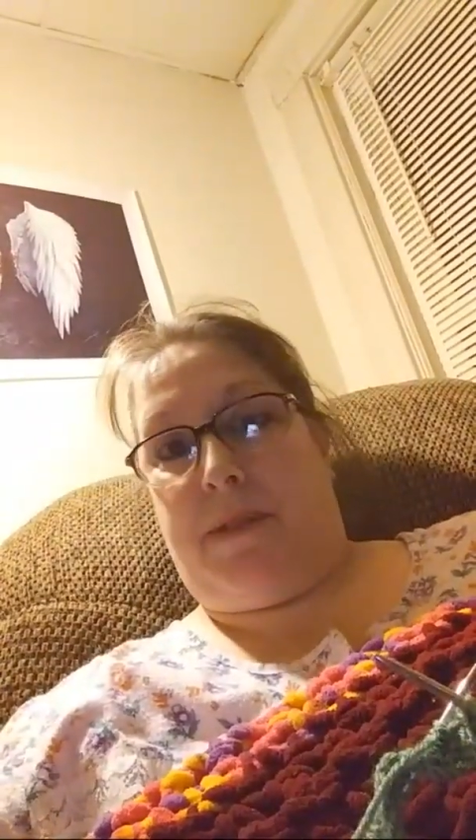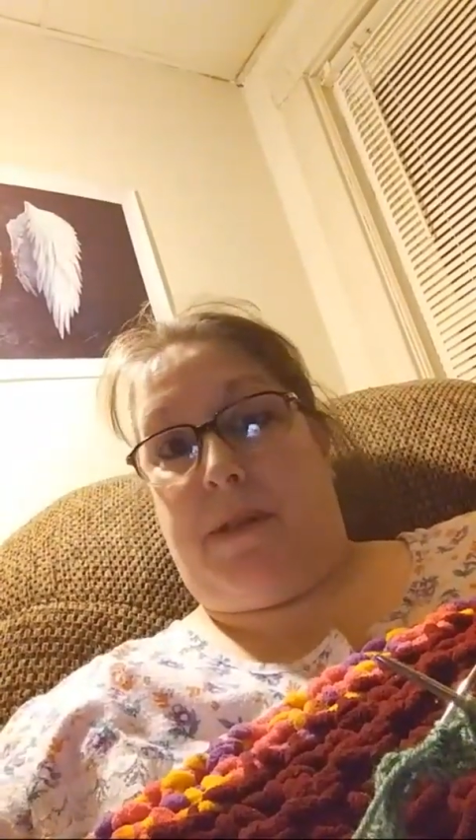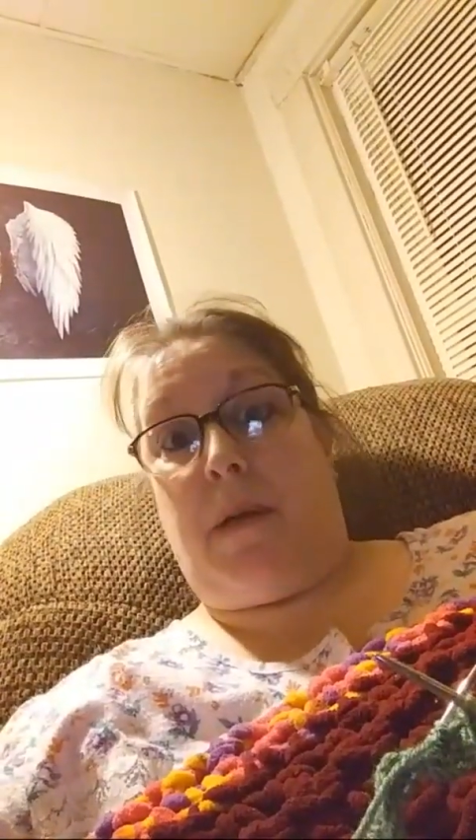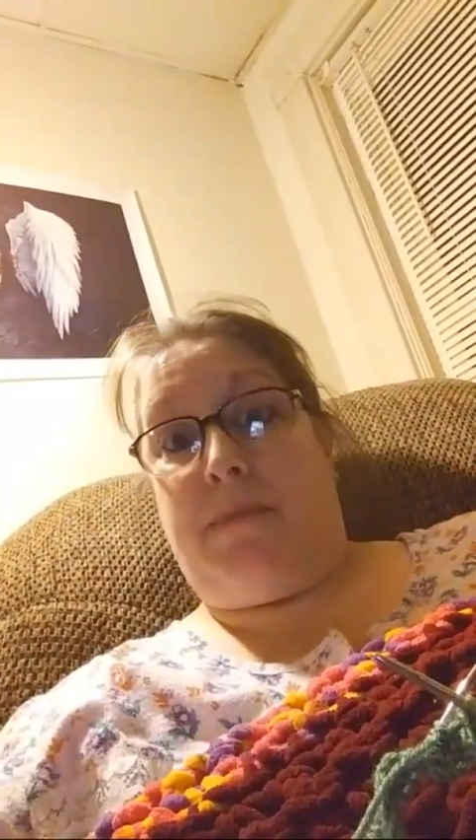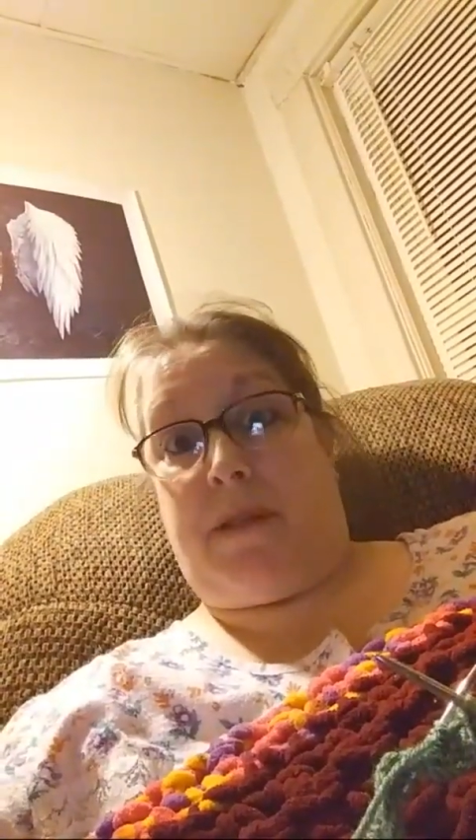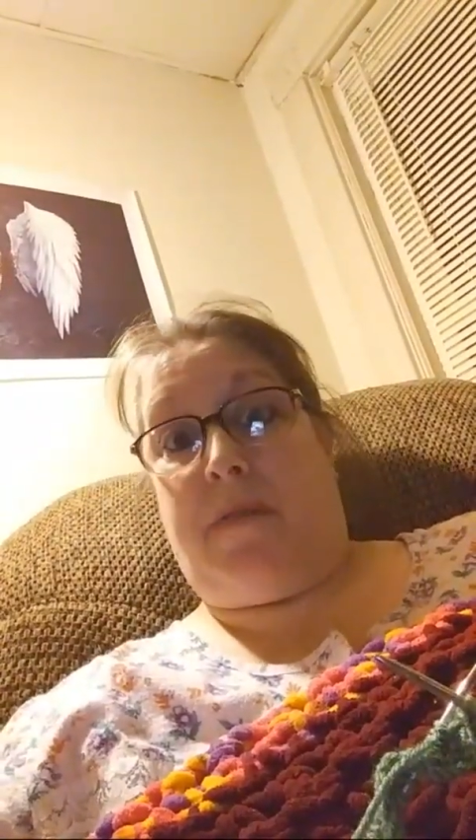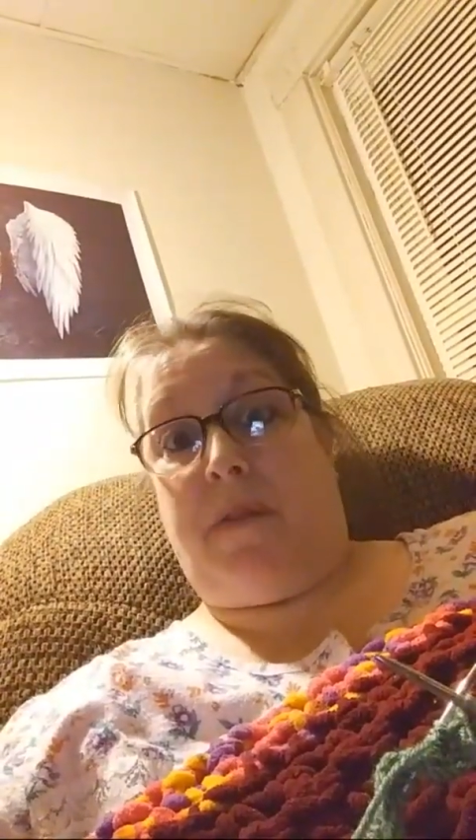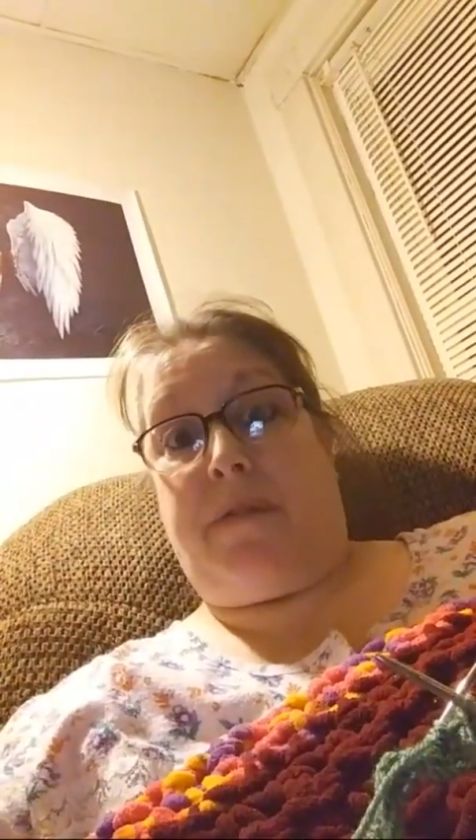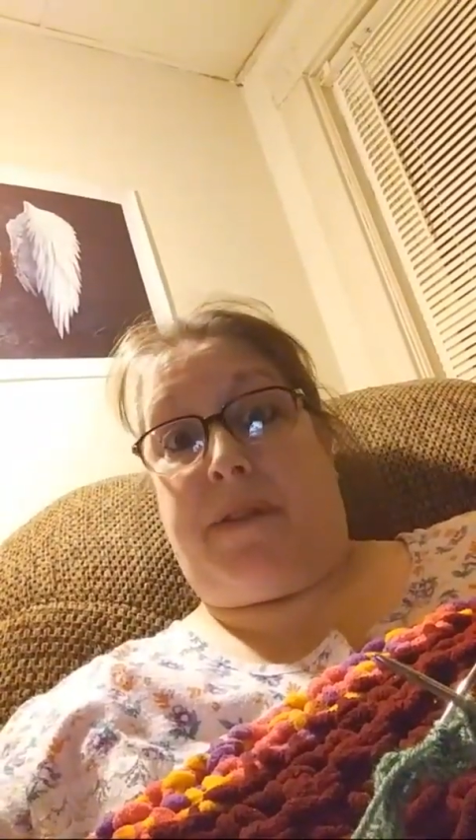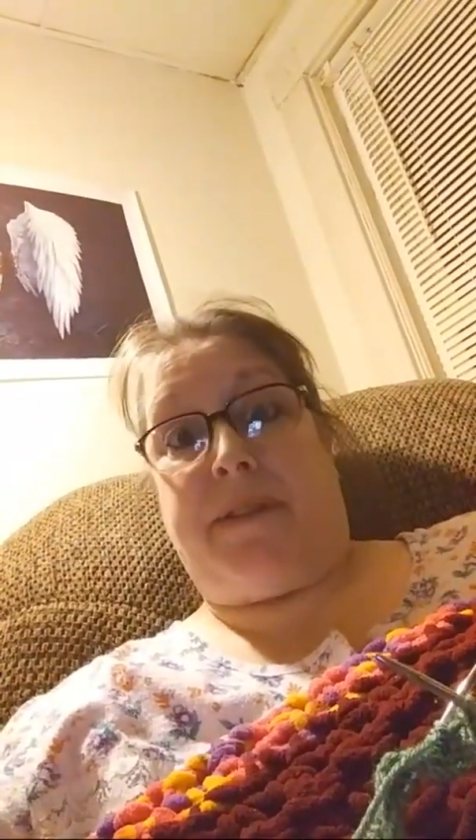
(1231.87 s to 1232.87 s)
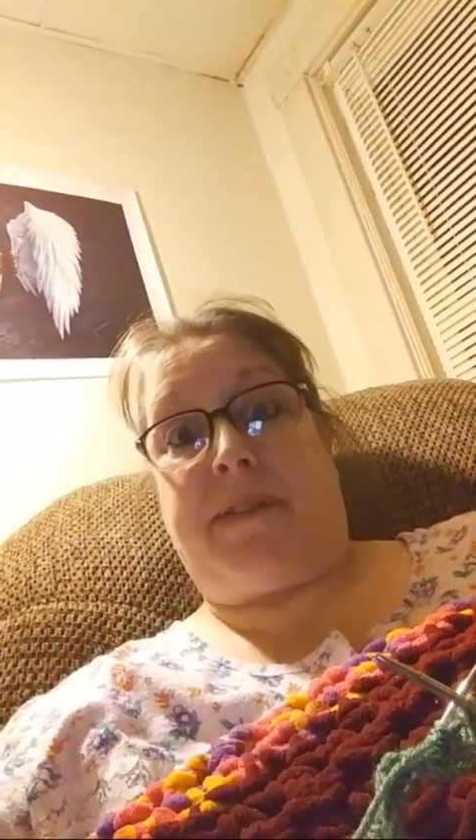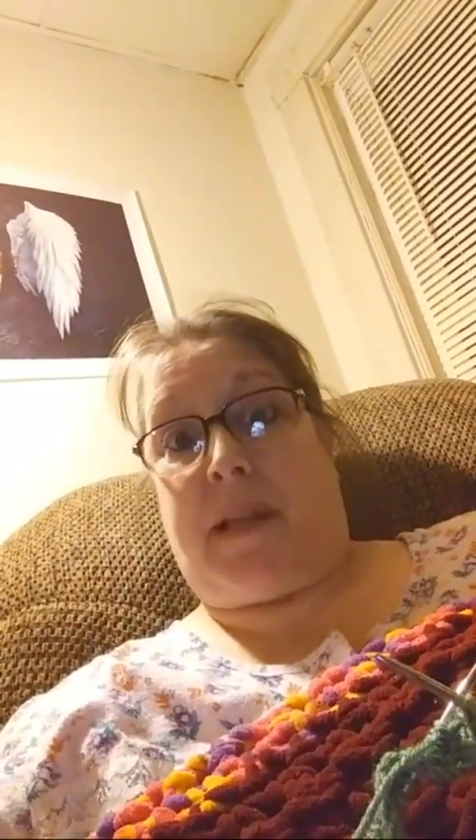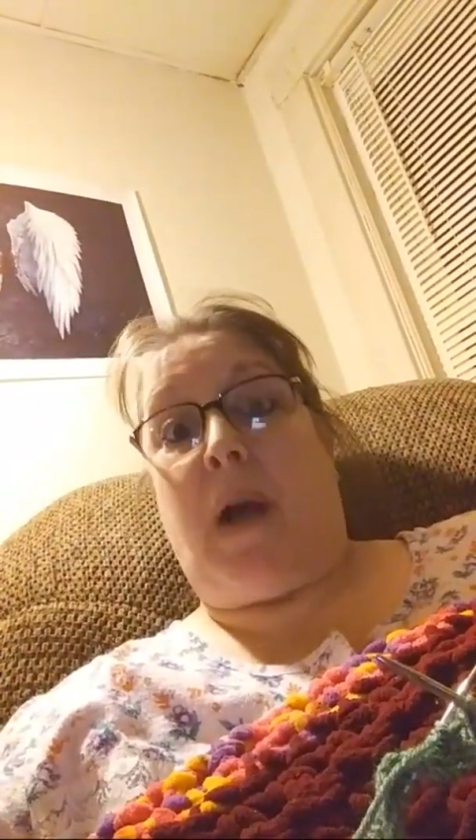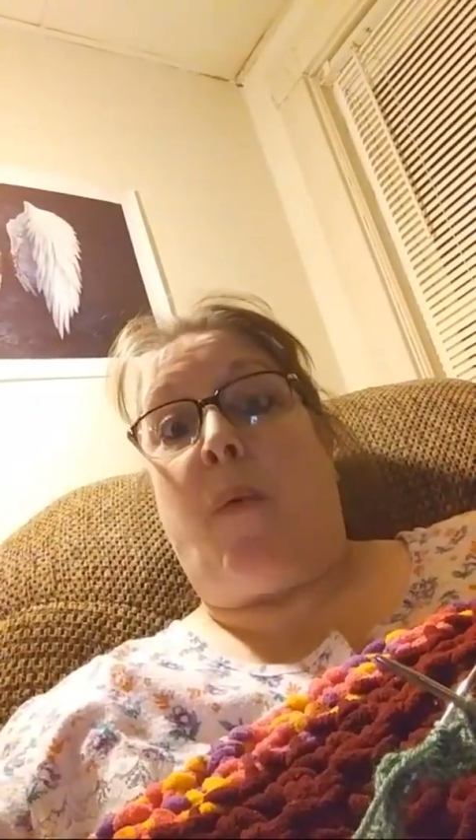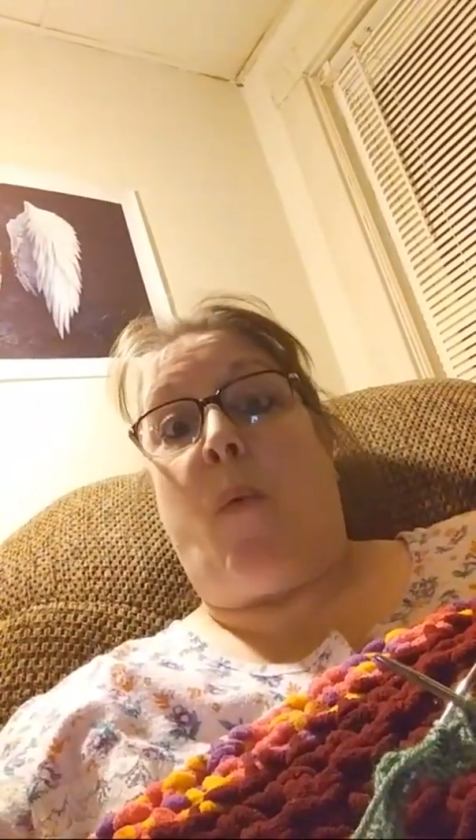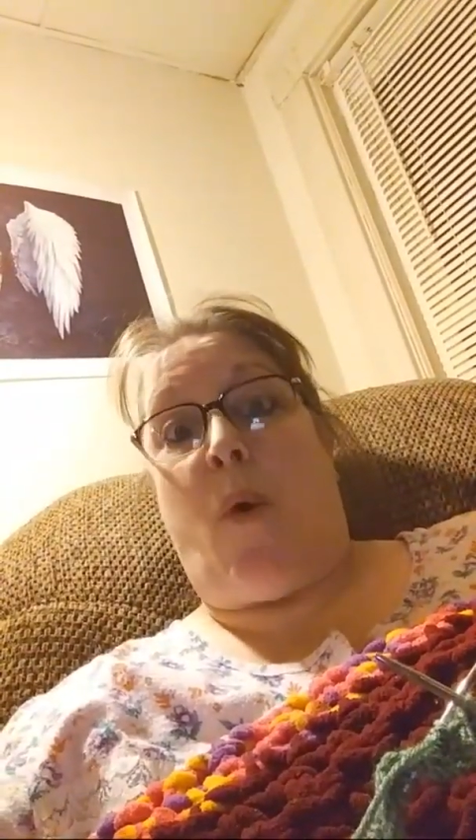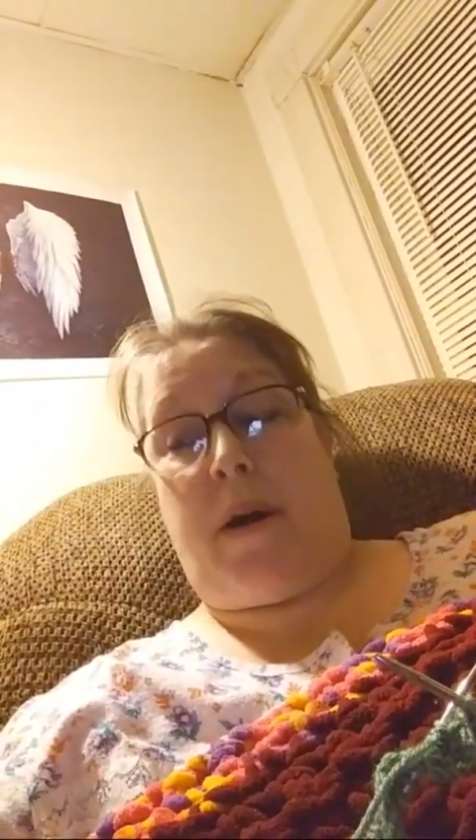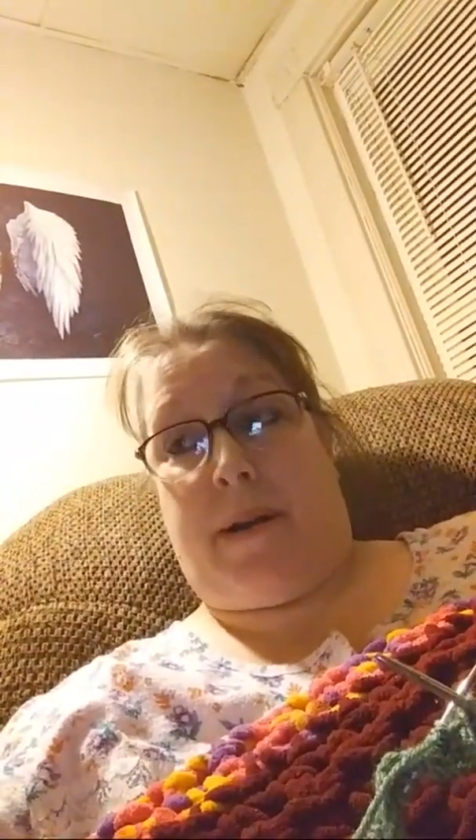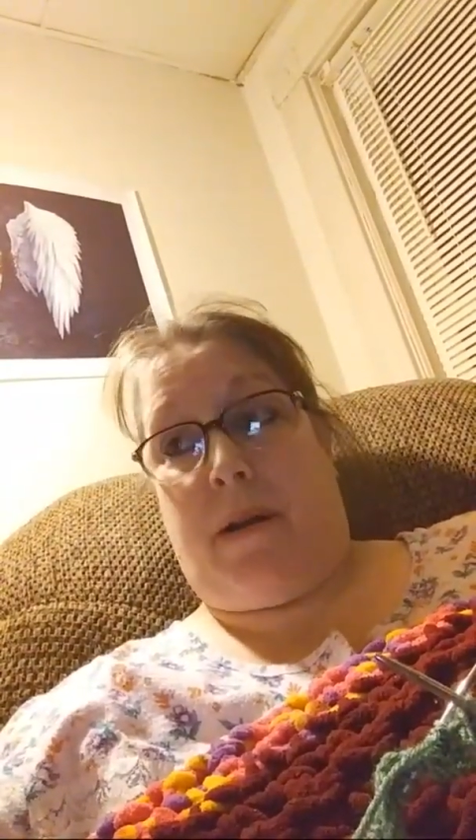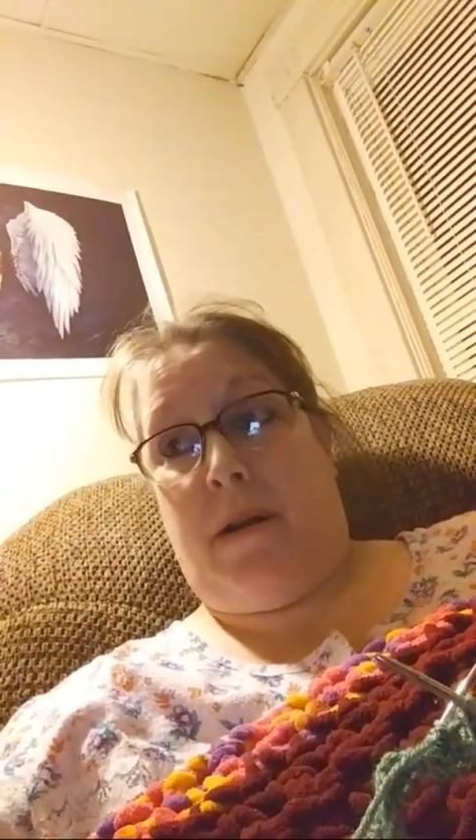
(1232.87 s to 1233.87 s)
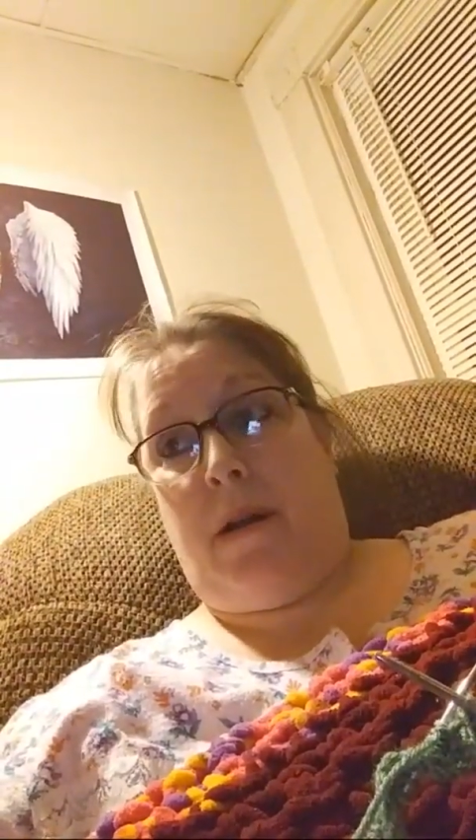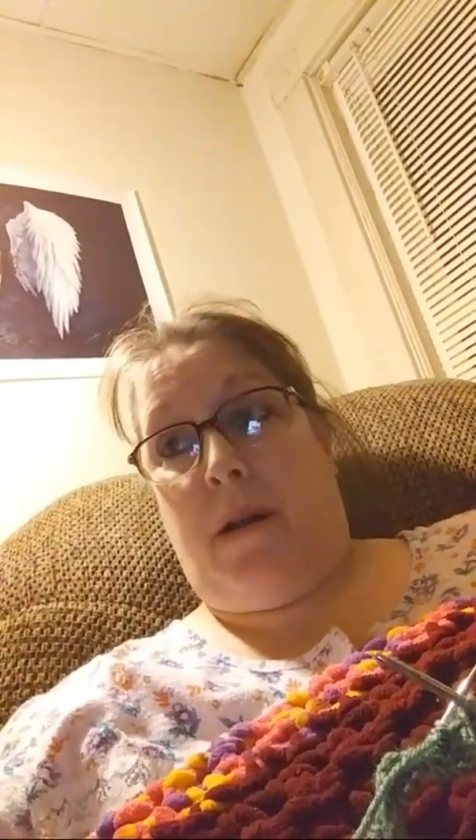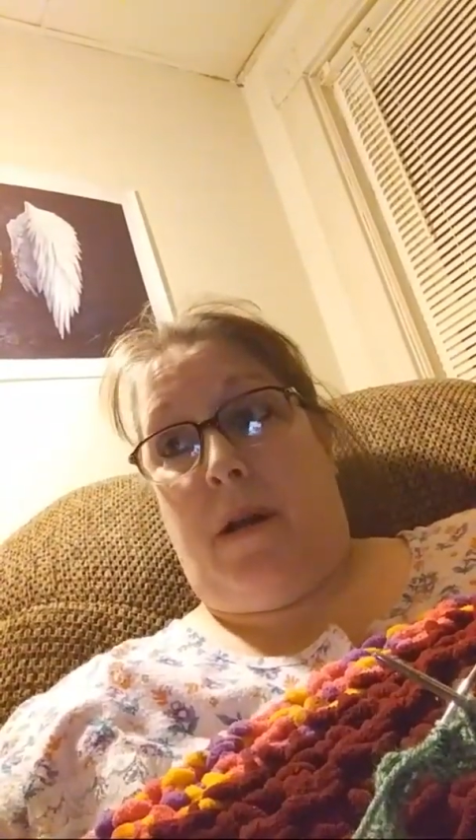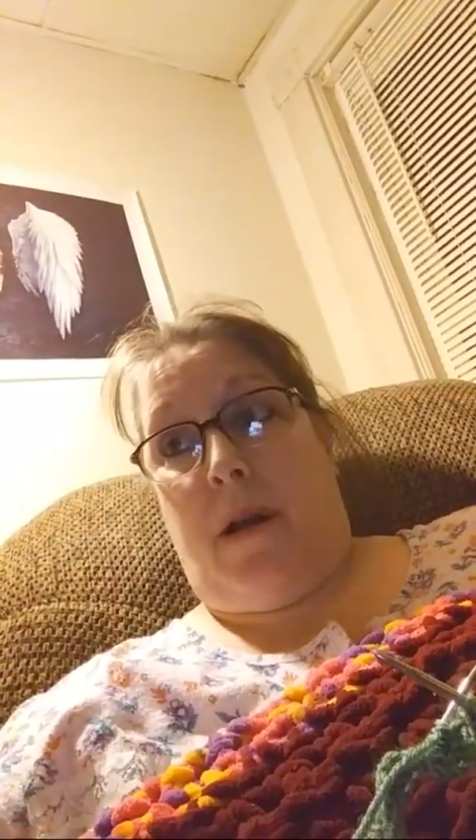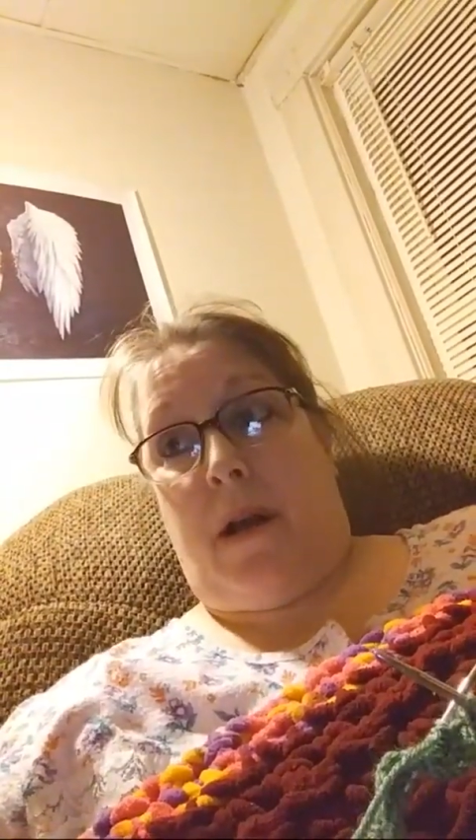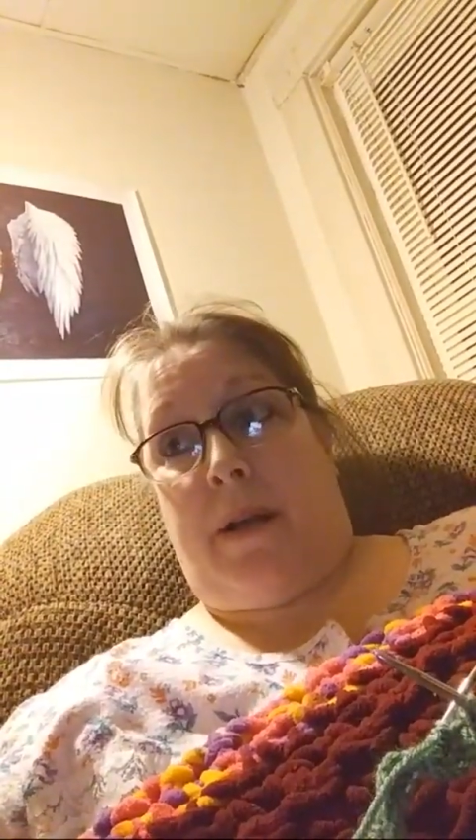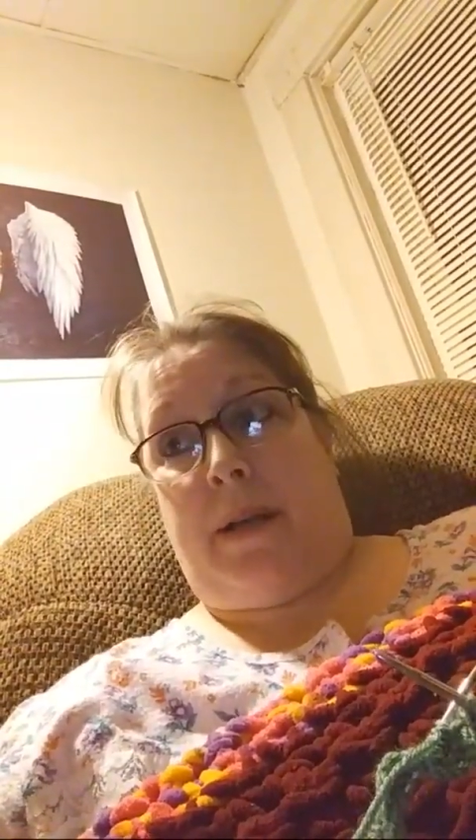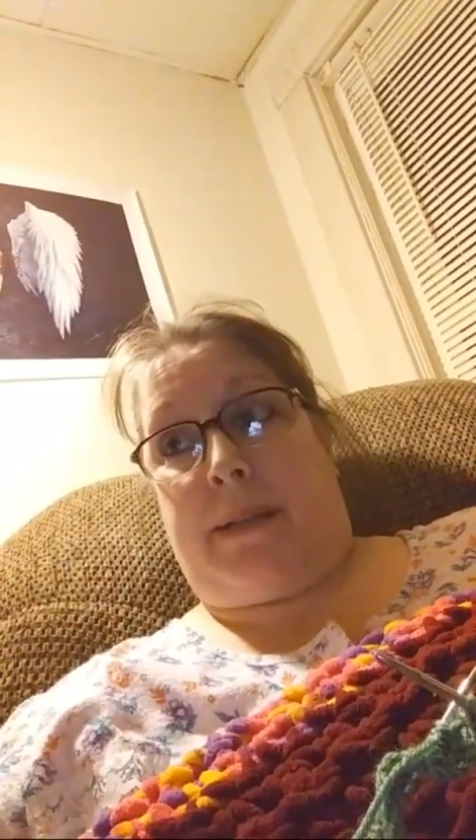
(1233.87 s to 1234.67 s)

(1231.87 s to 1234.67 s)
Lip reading: I'm saving for this because I want it.